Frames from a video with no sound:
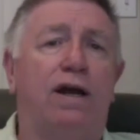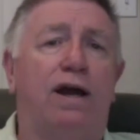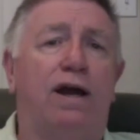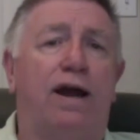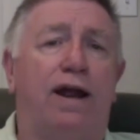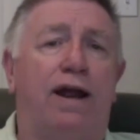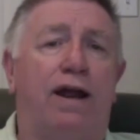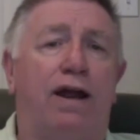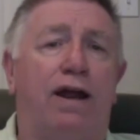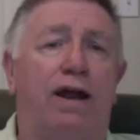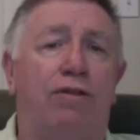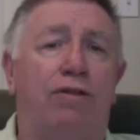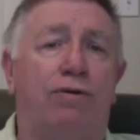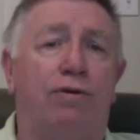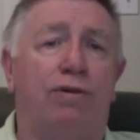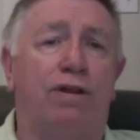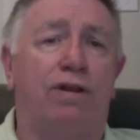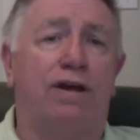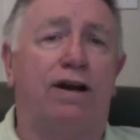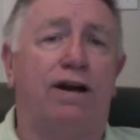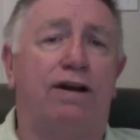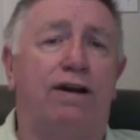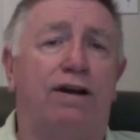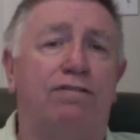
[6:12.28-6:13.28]
and through the
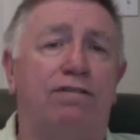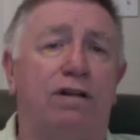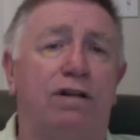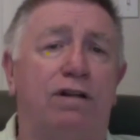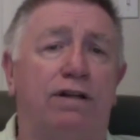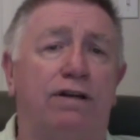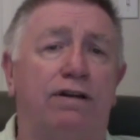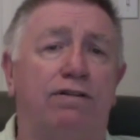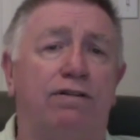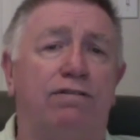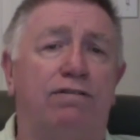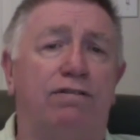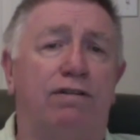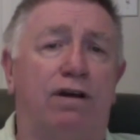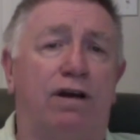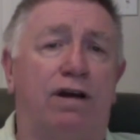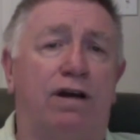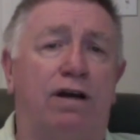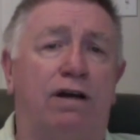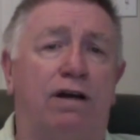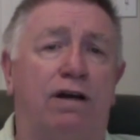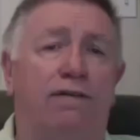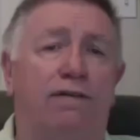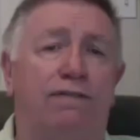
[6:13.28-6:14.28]
eyes and lens
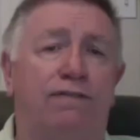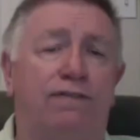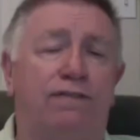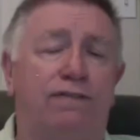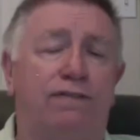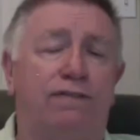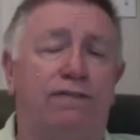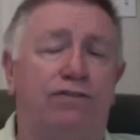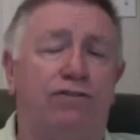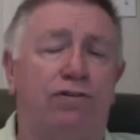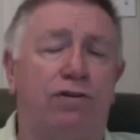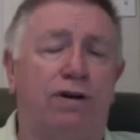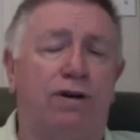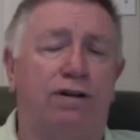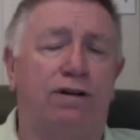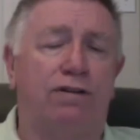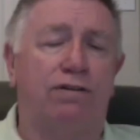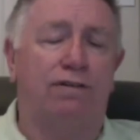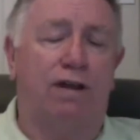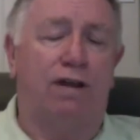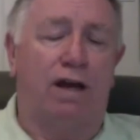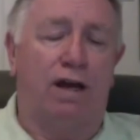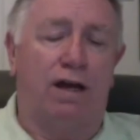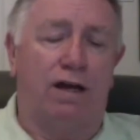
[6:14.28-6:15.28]
of
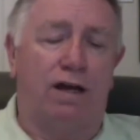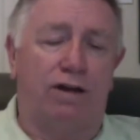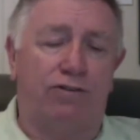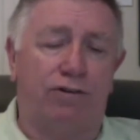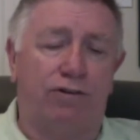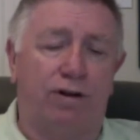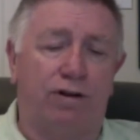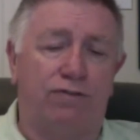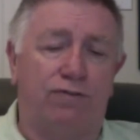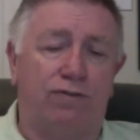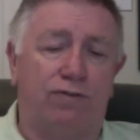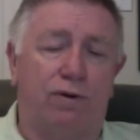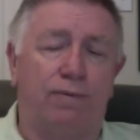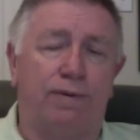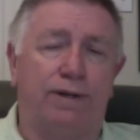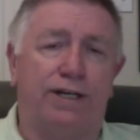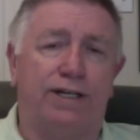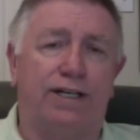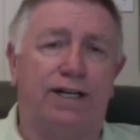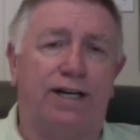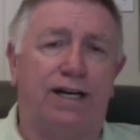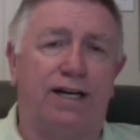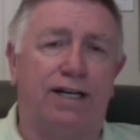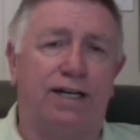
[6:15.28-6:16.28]
transforming
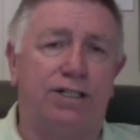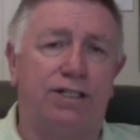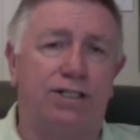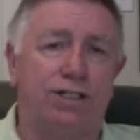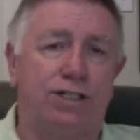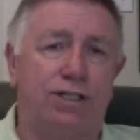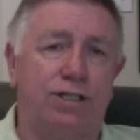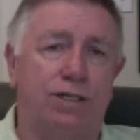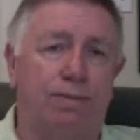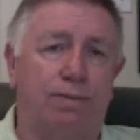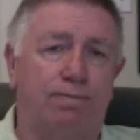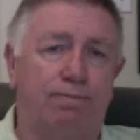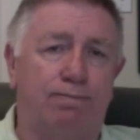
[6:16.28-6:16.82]
touch.